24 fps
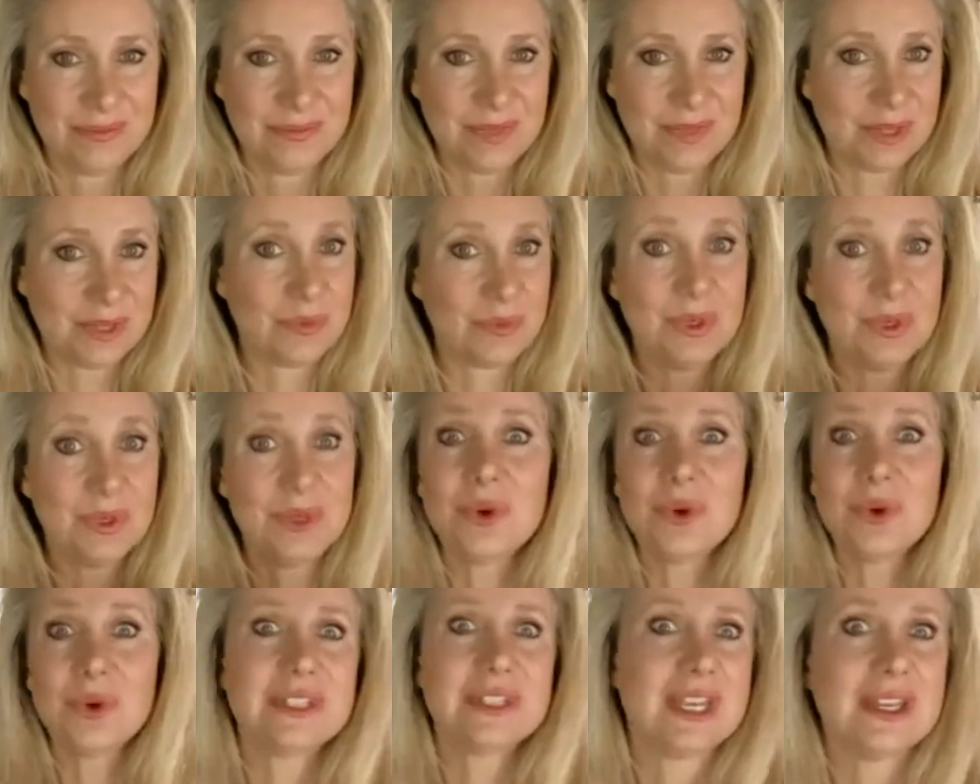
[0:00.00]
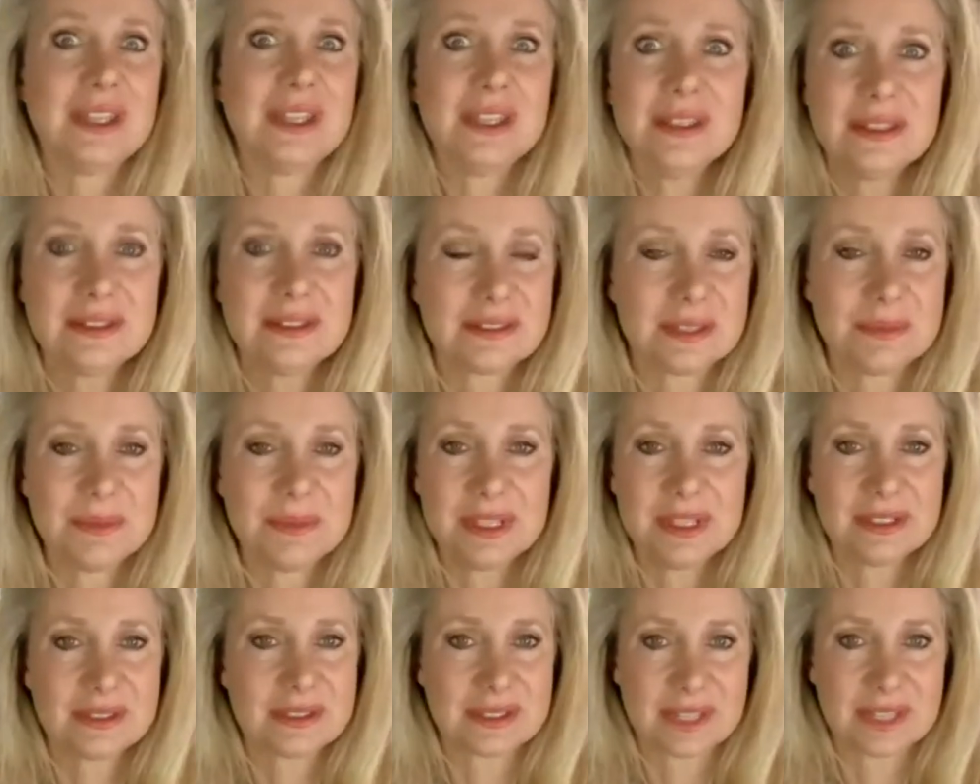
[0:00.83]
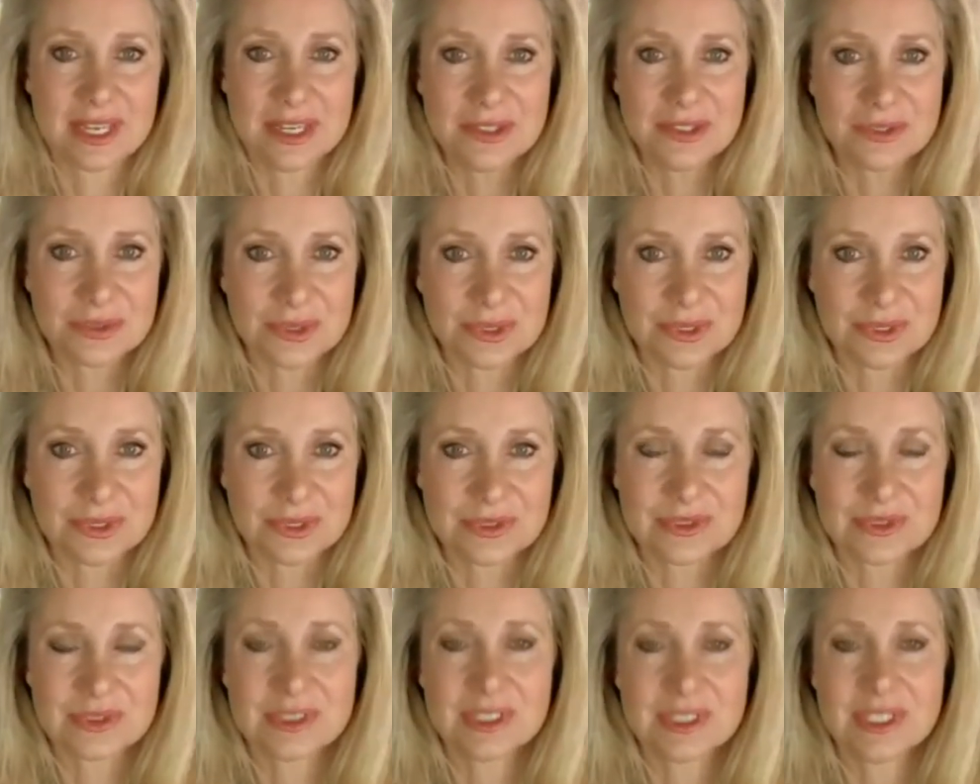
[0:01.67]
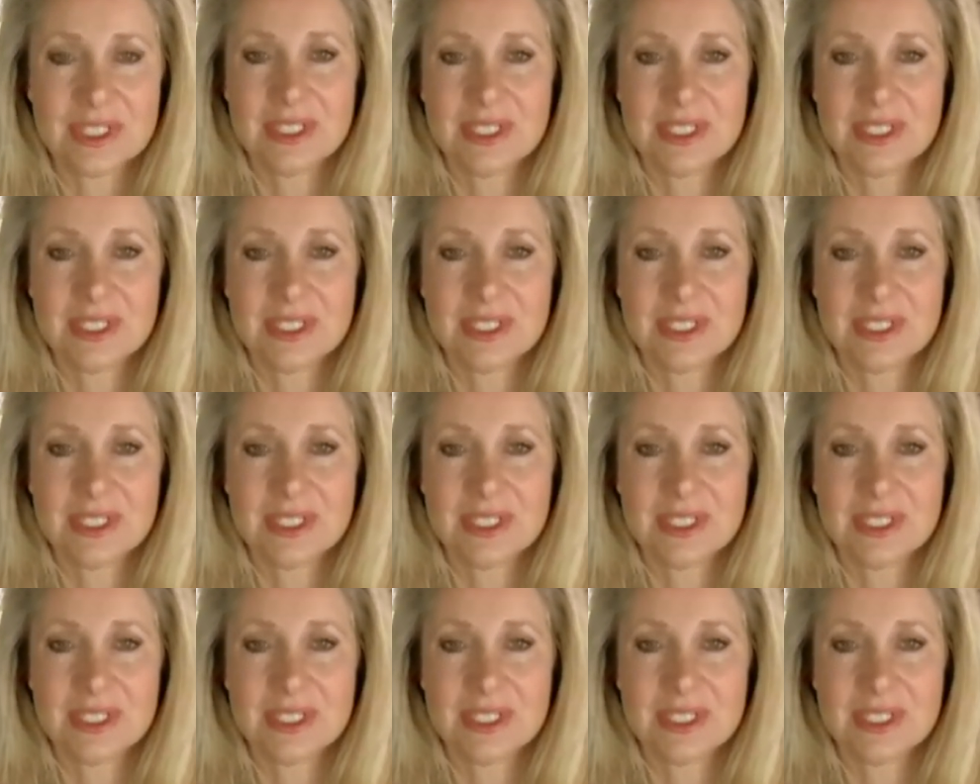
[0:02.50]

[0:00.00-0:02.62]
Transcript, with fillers: like we weren't getting some of the schedules.